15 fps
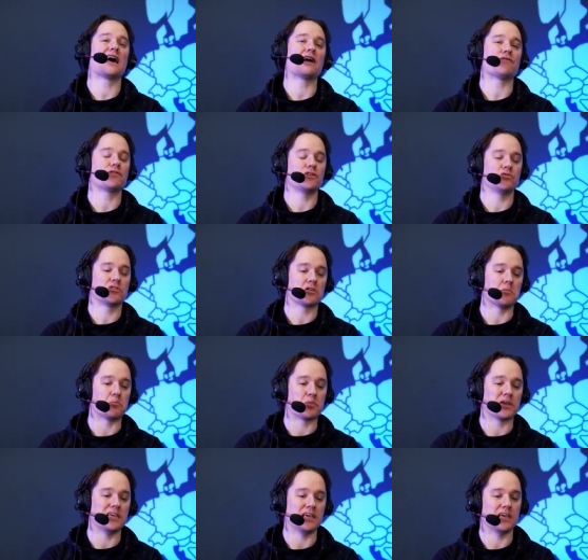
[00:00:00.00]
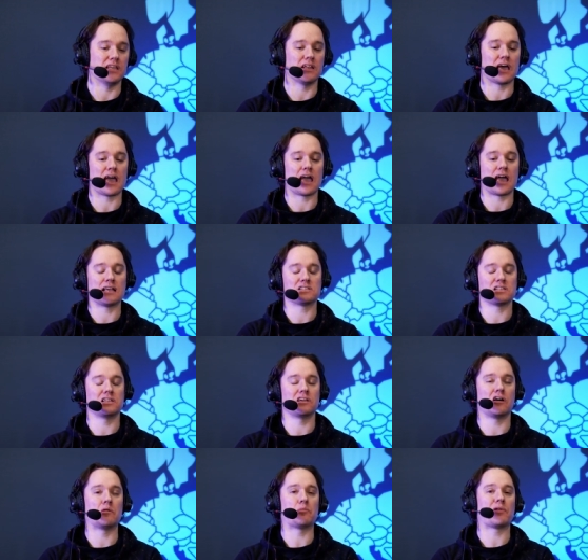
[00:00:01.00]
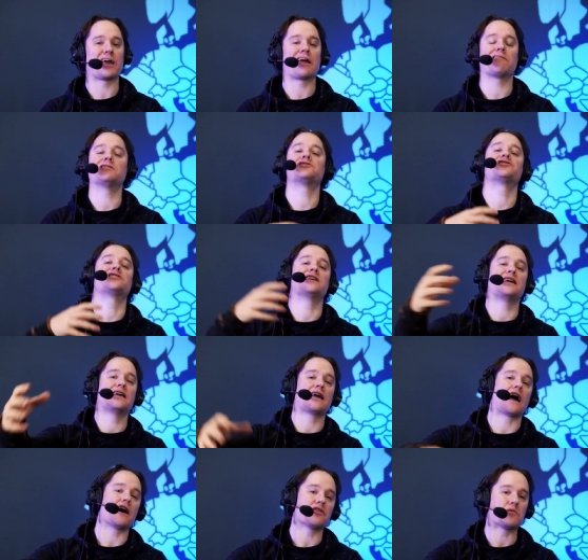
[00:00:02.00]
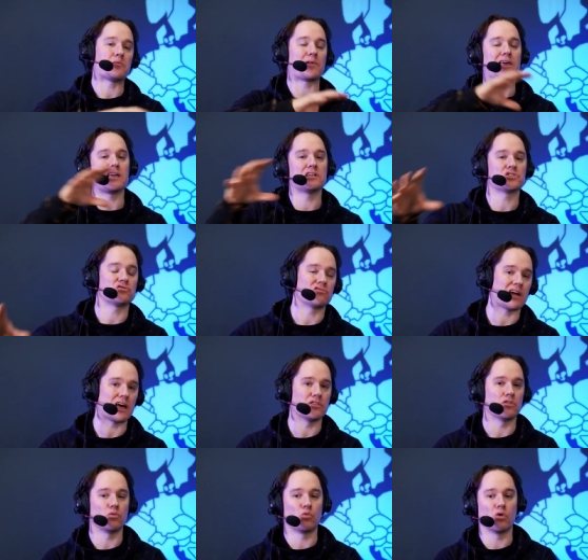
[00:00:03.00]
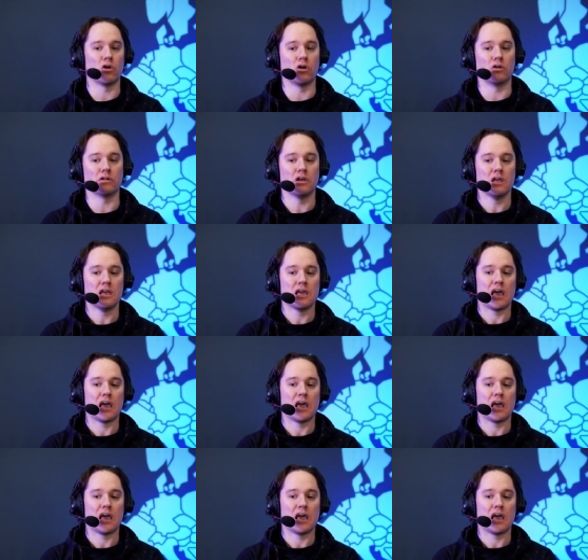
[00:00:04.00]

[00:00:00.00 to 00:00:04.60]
like for you competing uh, as a young player and seeing other players around the world